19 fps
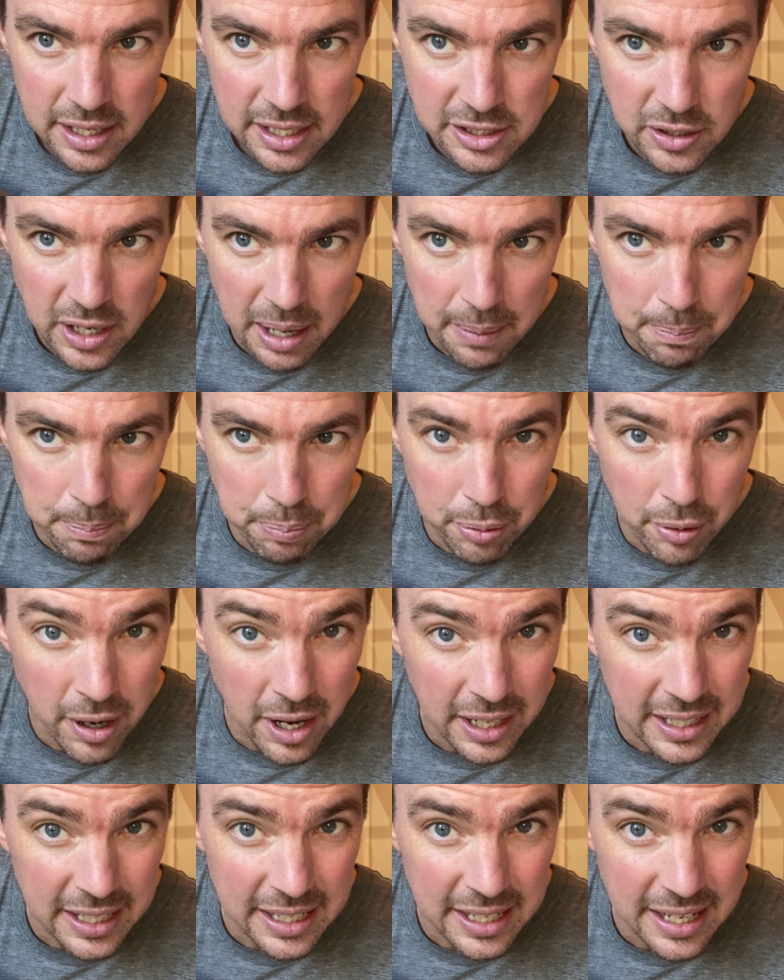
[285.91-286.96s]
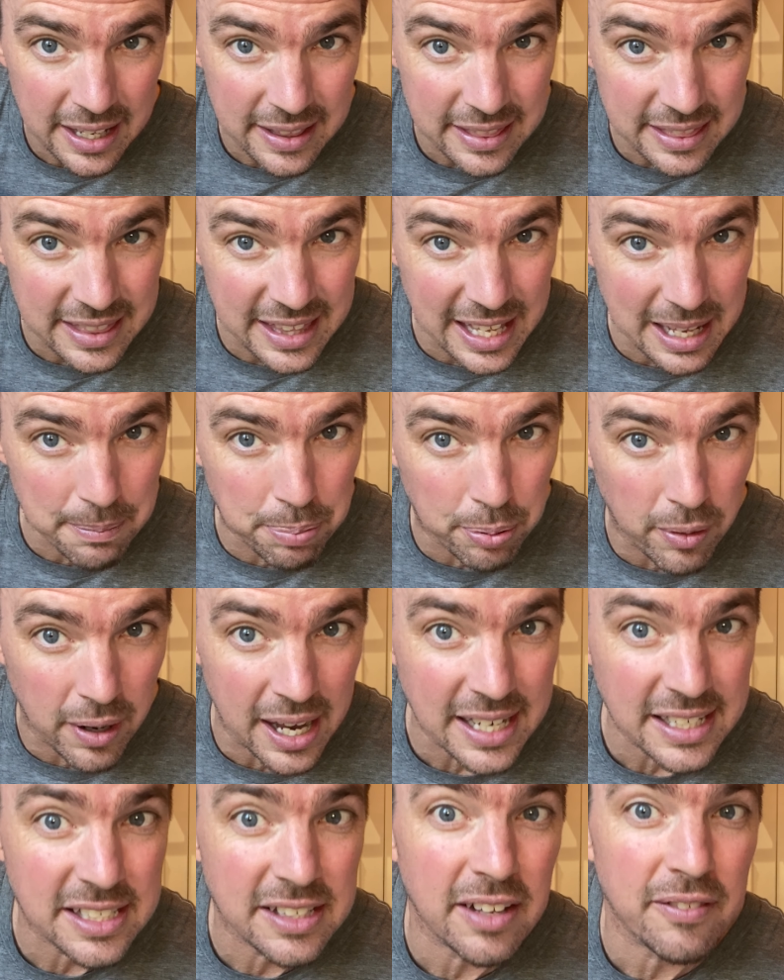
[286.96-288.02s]
So, I pluck it, then
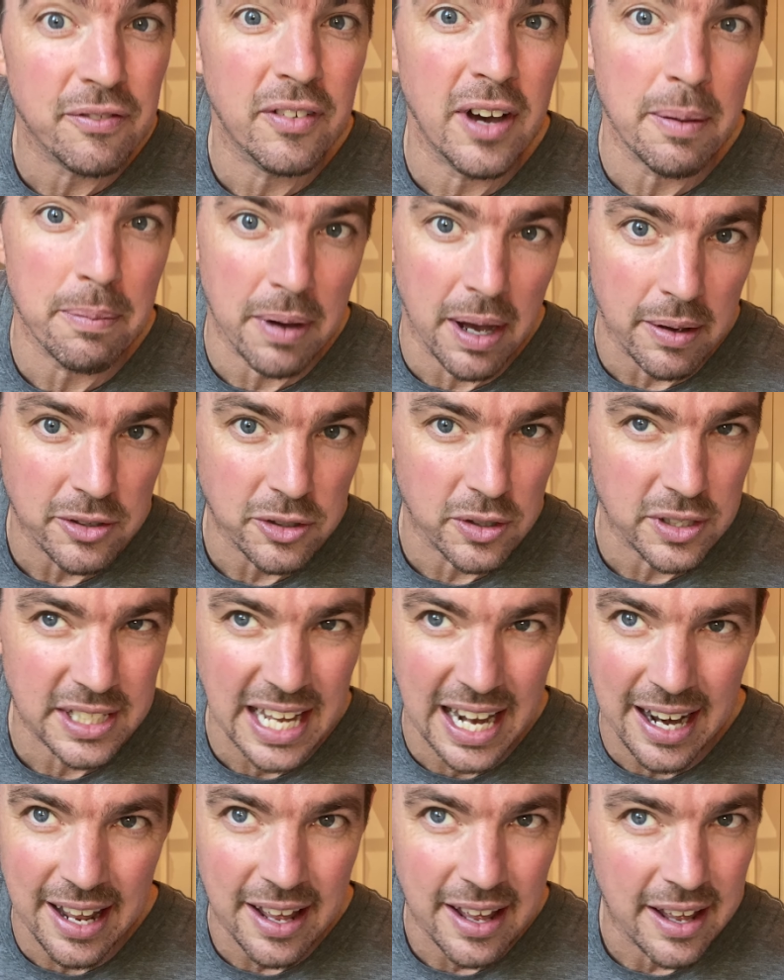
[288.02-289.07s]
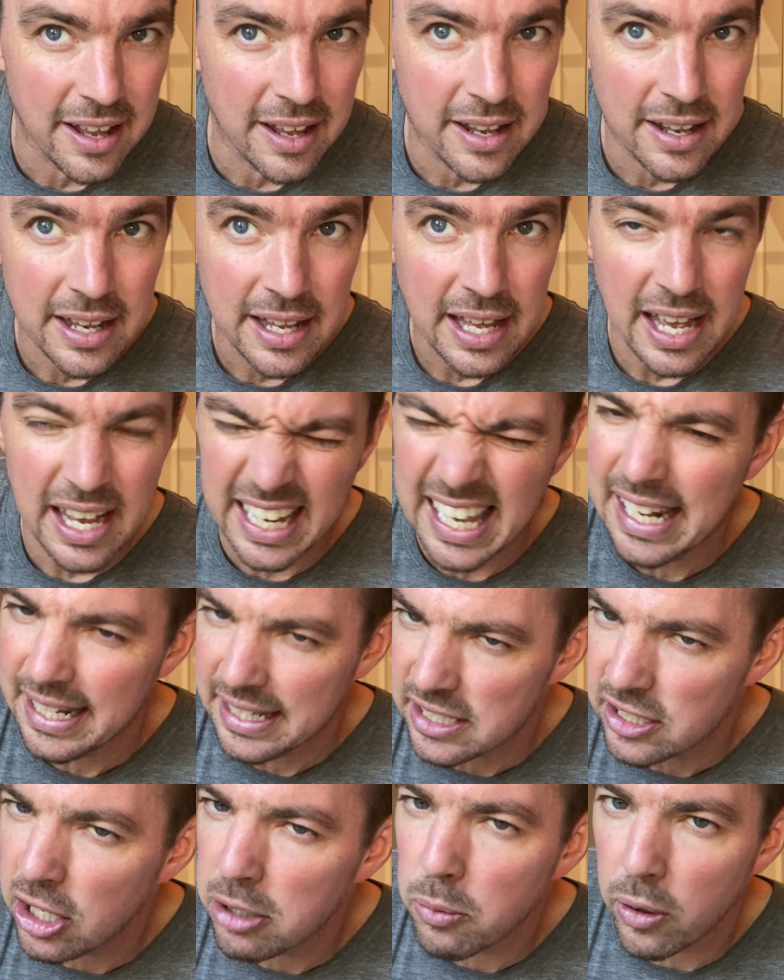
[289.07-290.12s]
place, flip up. So, it's kind of, again,
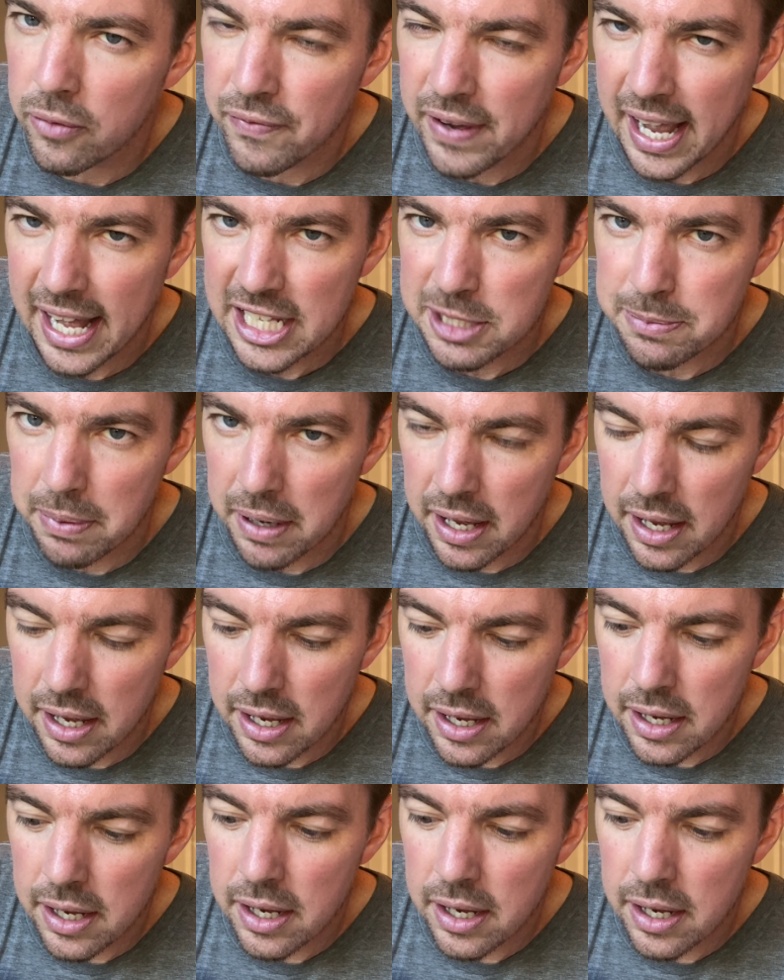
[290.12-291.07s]
it's a little more advanced, but.